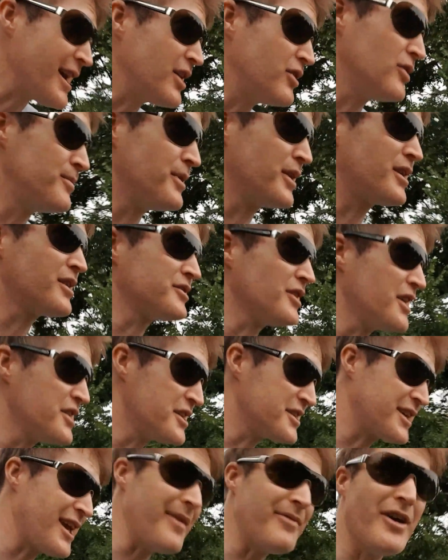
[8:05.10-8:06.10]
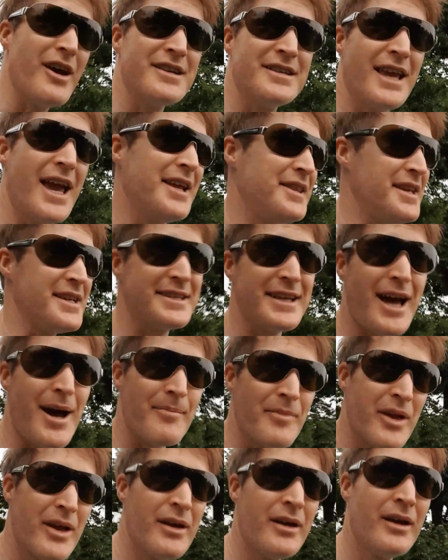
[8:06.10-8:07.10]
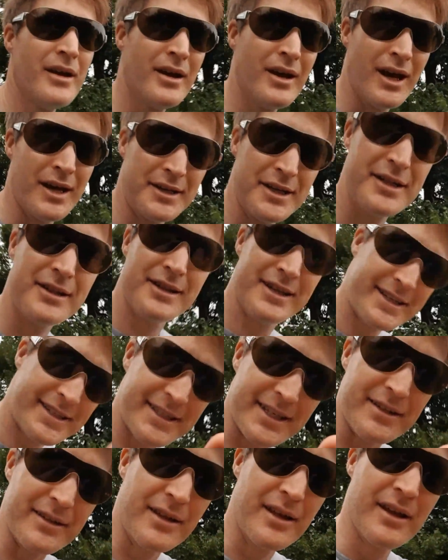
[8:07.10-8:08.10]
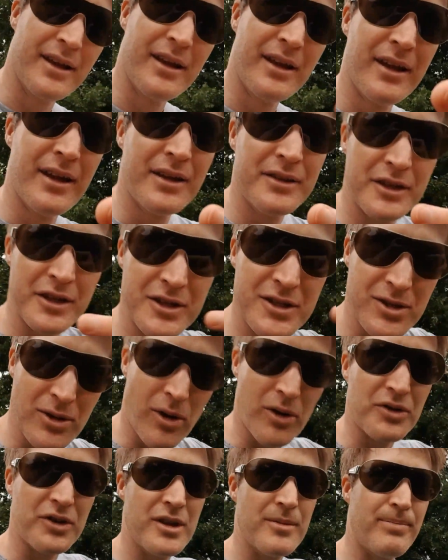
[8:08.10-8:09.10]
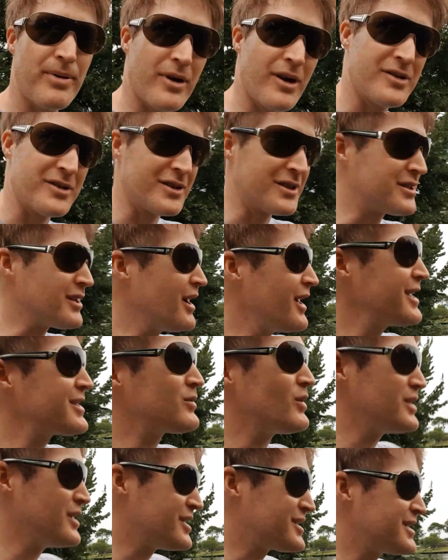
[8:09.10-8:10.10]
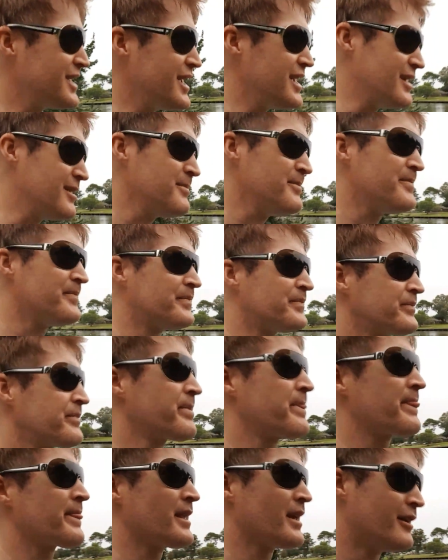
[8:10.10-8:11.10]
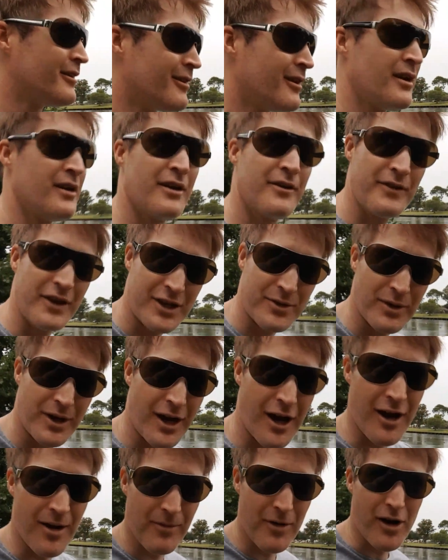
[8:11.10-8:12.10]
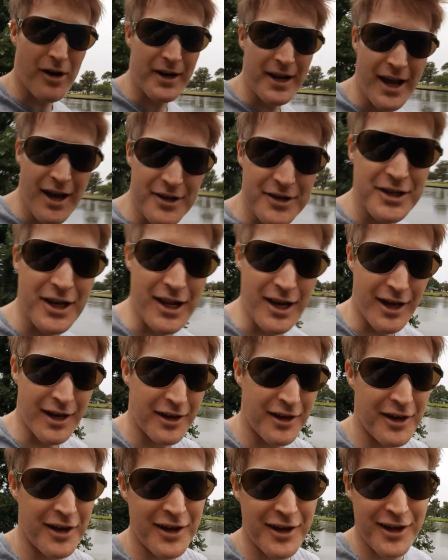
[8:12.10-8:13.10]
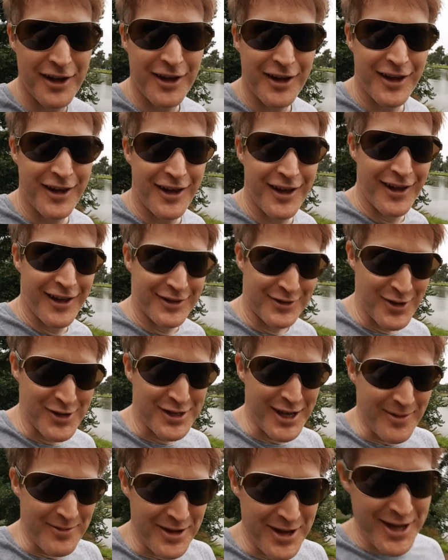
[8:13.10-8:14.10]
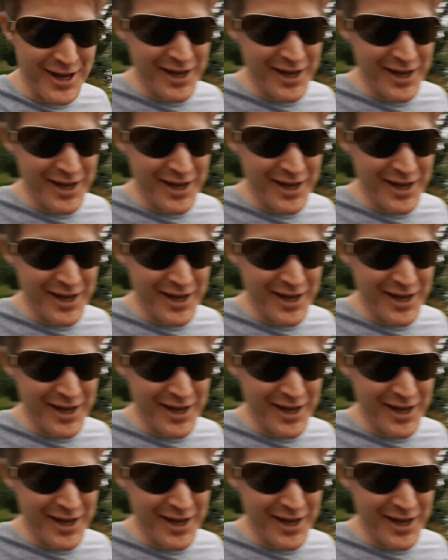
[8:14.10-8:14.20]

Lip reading: so good because I just kept those antics up. I didn't listen, didn't talk to the person. So that's what you're seeing. Things were going wrong. Now I'm just going to do something